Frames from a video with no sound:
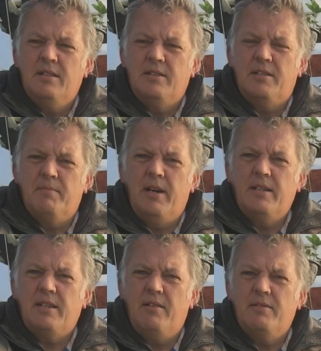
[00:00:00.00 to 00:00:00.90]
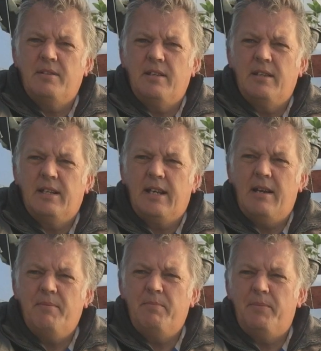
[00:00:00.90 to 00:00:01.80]
So tomatoes
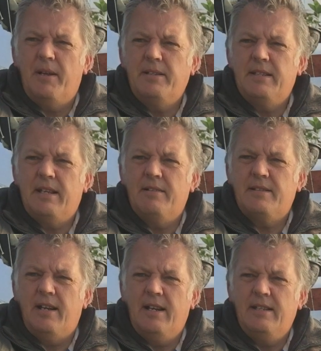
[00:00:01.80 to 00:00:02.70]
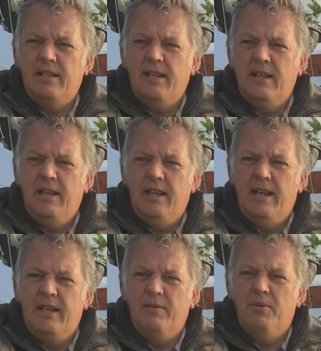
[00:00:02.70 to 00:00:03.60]
can be planted outside
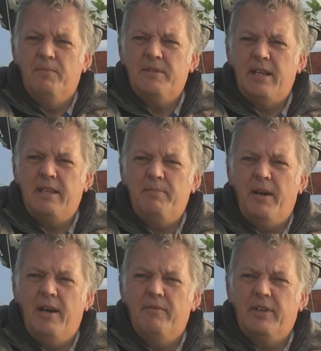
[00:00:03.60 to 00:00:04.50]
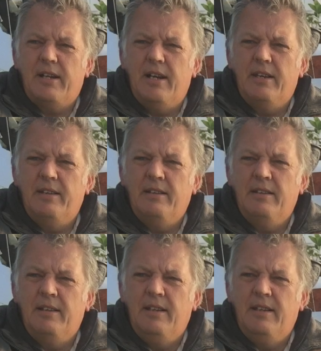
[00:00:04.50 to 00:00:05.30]
in a warm sunny part of the garden,